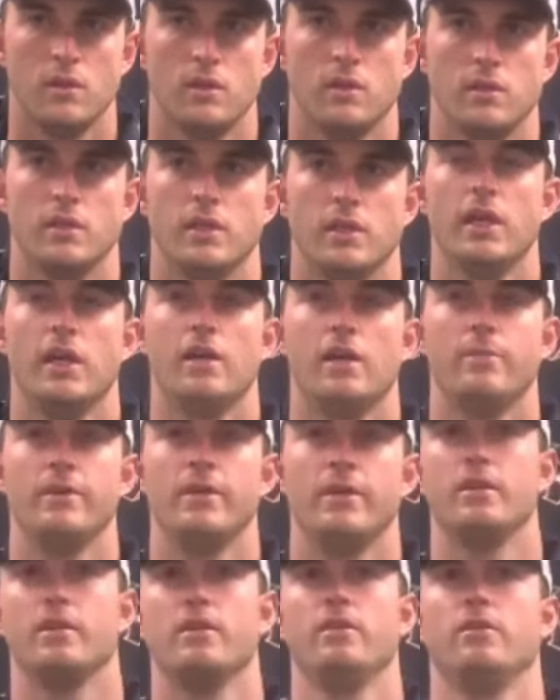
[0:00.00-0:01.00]
Yeah, I
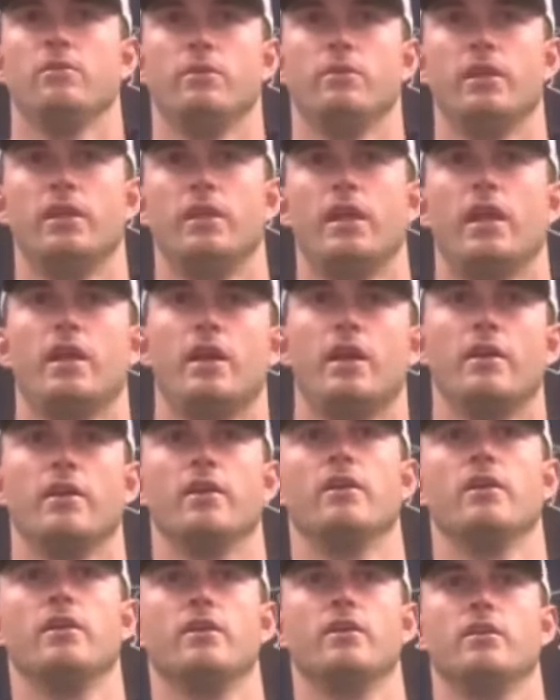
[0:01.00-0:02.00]
mean, really, I got
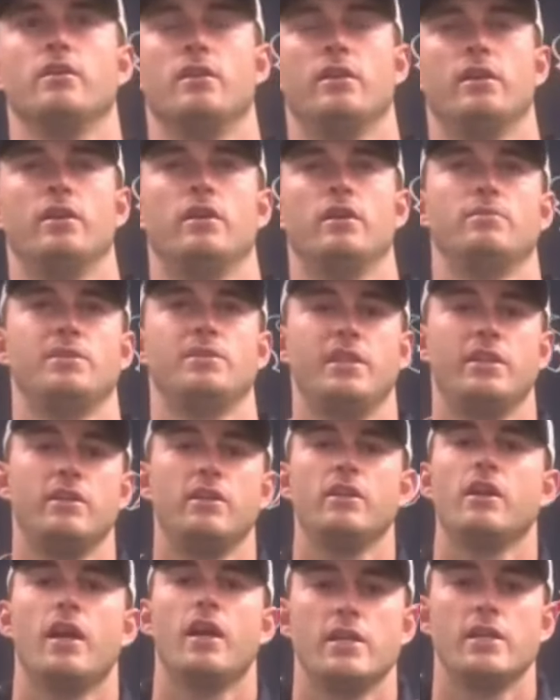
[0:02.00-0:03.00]
hurt senior
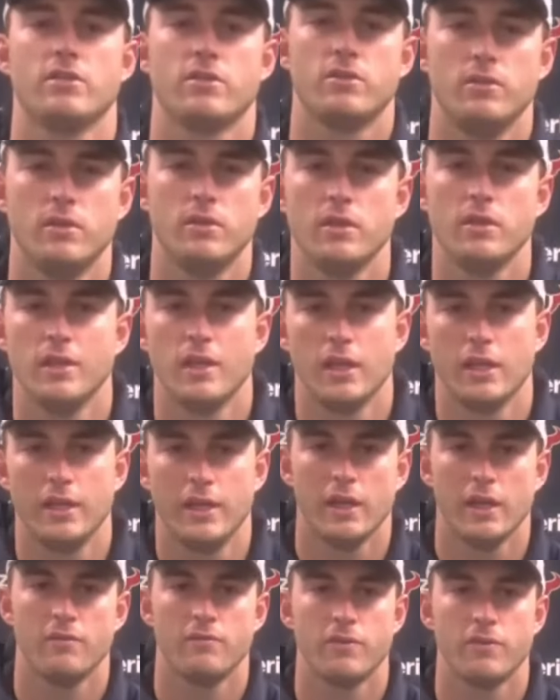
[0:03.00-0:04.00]
year of high school and then
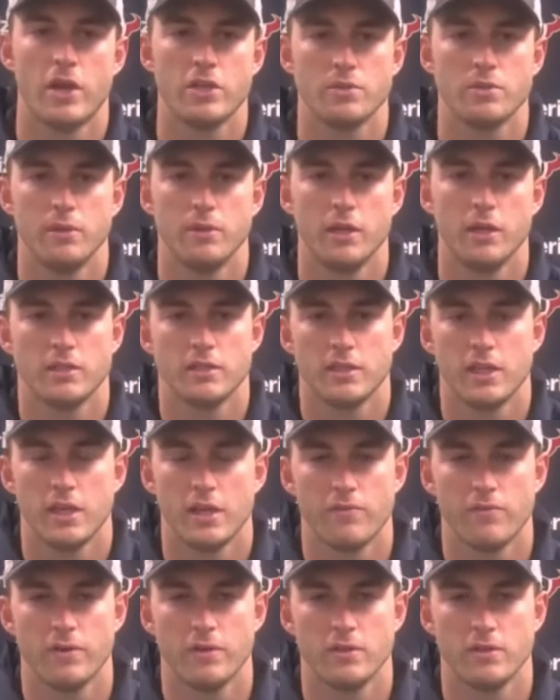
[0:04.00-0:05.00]
again freshman year at
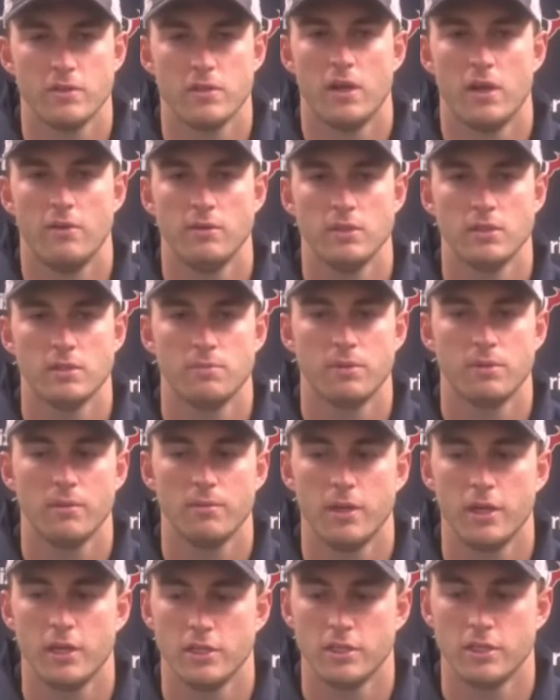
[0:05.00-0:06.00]
Stanford. So I was pretty
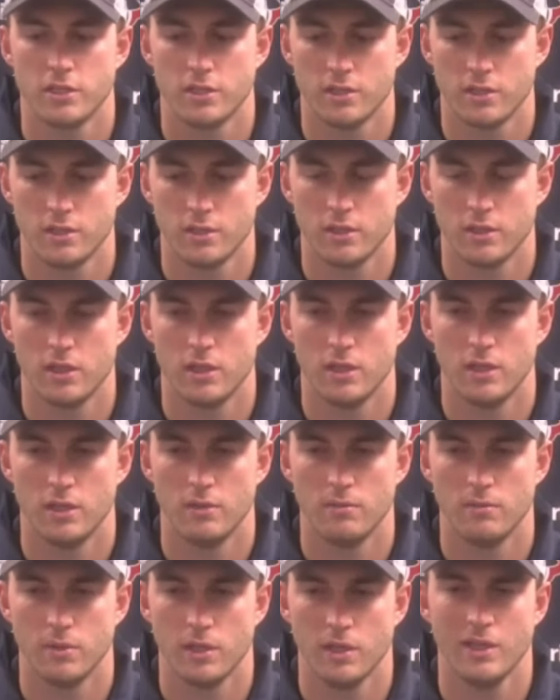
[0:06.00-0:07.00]
much
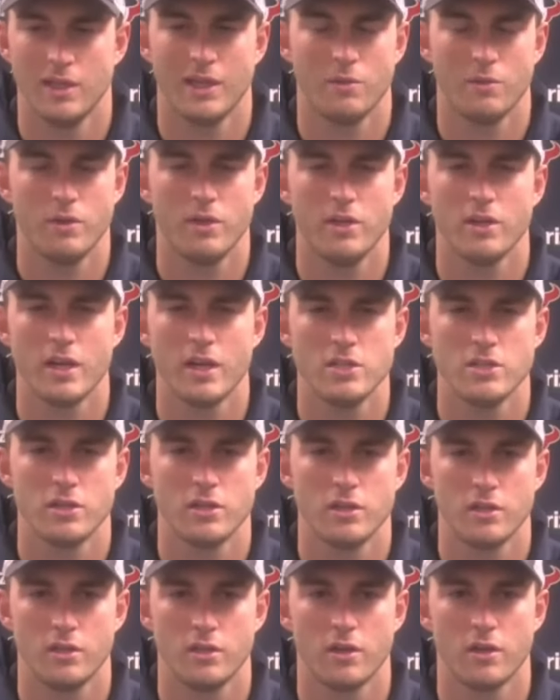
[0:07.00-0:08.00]
and like when you're
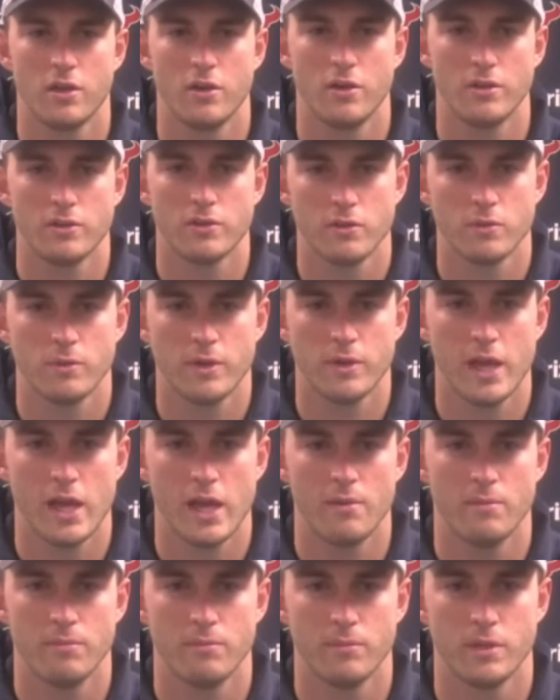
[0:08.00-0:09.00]
injured, you're going through the
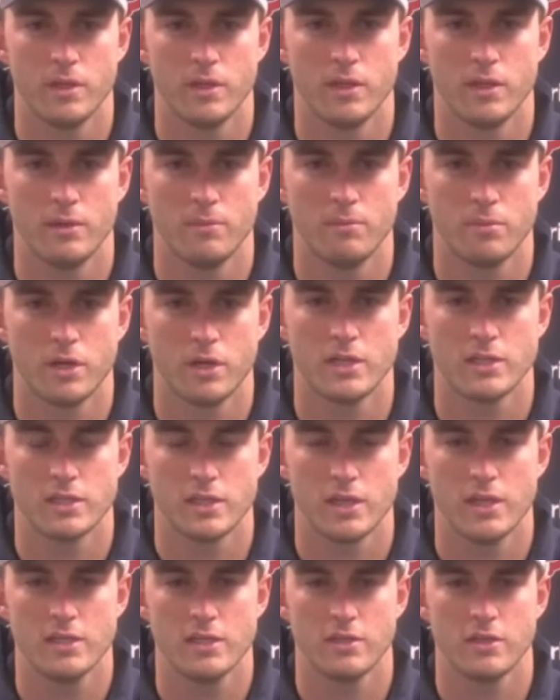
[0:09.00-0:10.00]
rehab
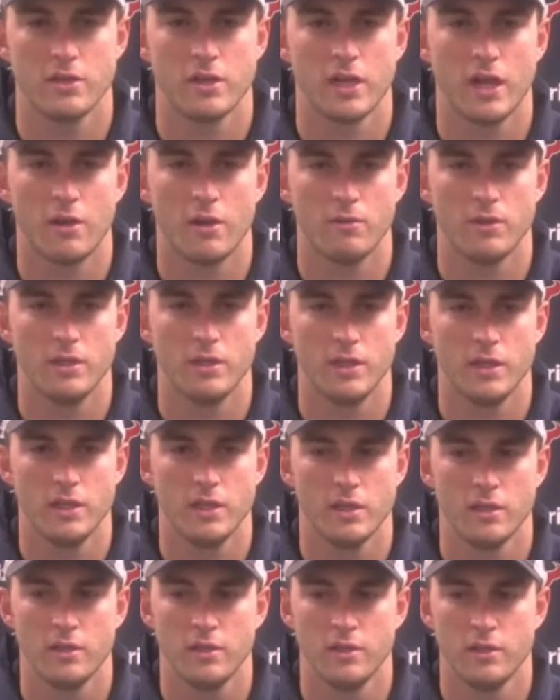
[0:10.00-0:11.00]
process and you're not really
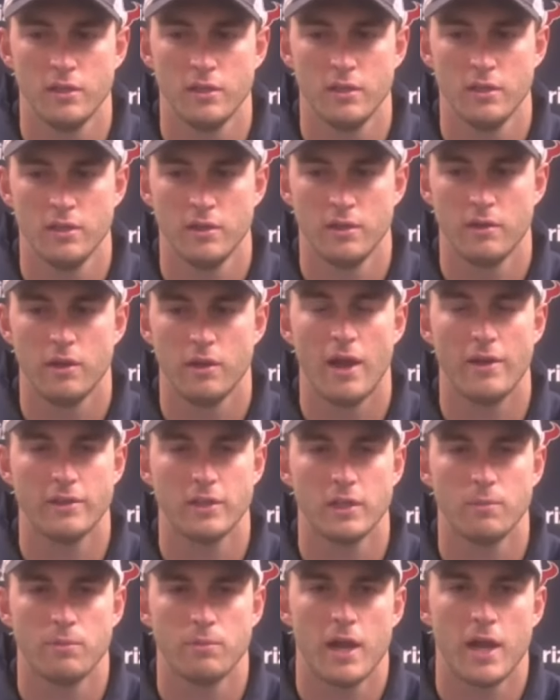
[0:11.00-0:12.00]
out
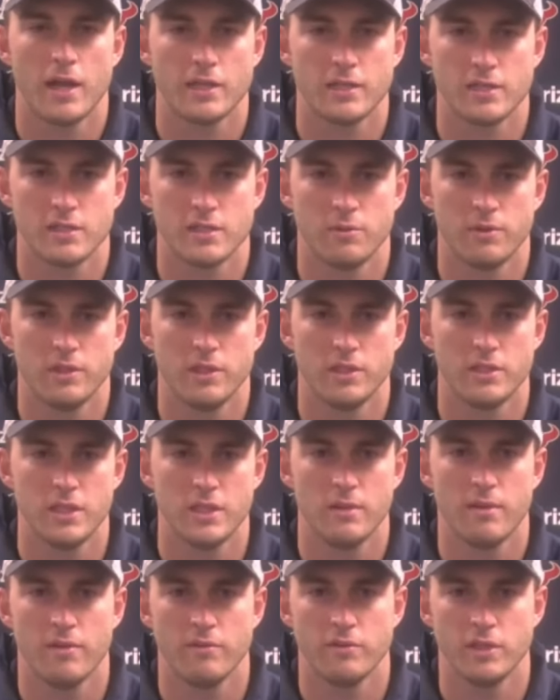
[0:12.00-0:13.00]
there practicing with the
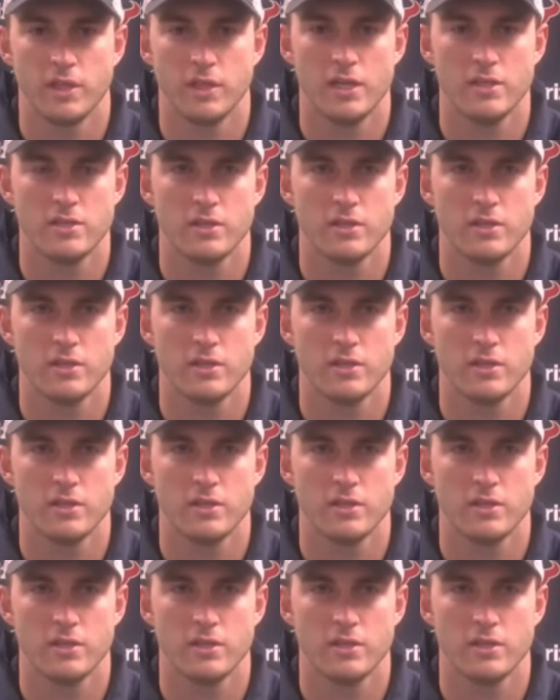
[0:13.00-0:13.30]
team every day.